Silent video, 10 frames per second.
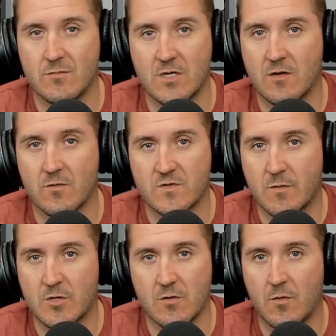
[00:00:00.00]
you know,
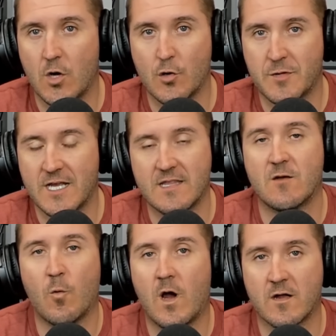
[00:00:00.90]
someone will open it and
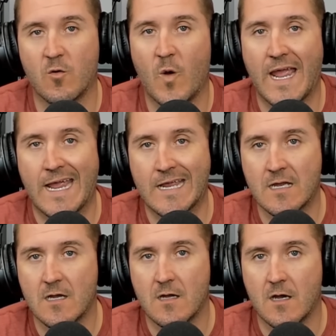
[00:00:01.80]
then walk away
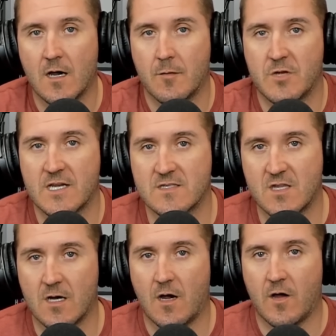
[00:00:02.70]
um, because
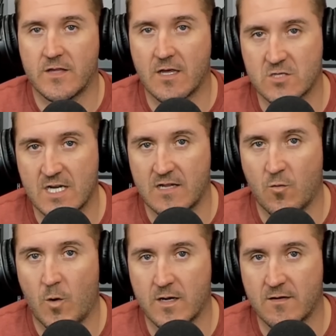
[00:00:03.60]
the on the other side of
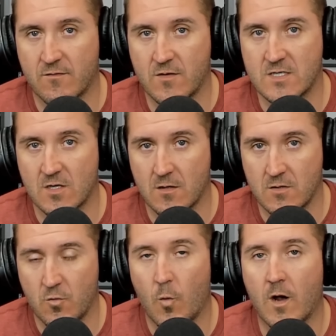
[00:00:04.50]
the walk-in freezer,
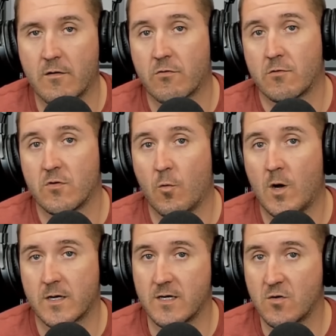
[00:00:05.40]
you walk through the
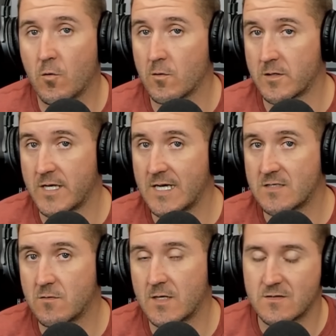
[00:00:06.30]
walk-in cooler to get to it.